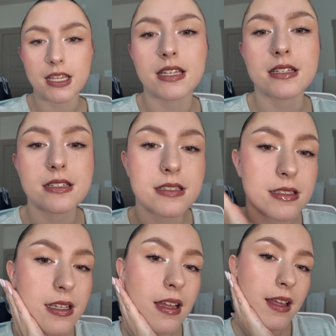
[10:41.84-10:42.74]

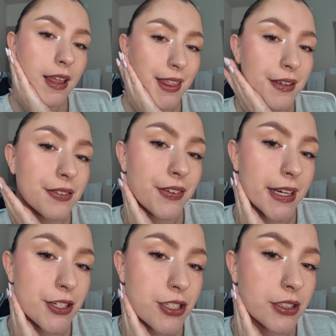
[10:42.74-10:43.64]
Is the
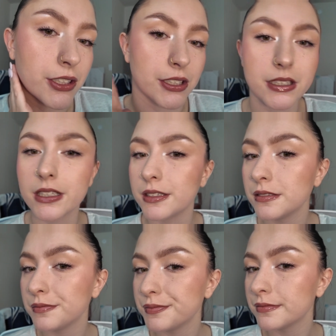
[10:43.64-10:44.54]
finished look.
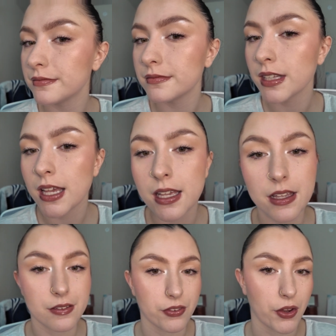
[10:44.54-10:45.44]

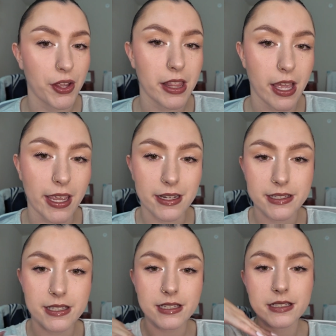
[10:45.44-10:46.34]
Very
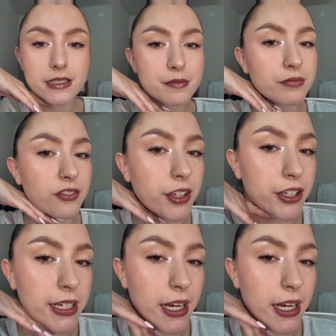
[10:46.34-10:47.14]
light, very